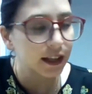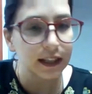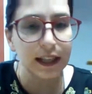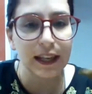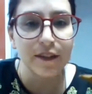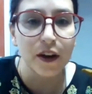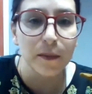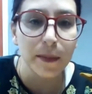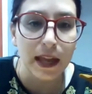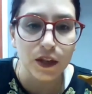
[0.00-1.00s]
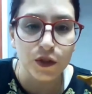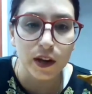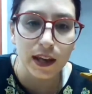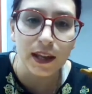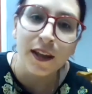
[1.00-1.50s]
to give our
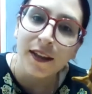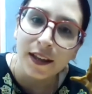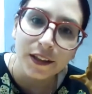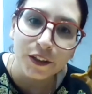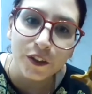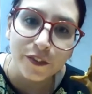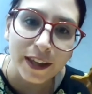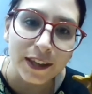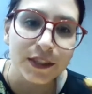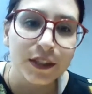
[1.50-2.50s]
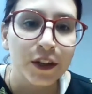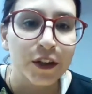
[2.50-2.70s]
mandrake a little face.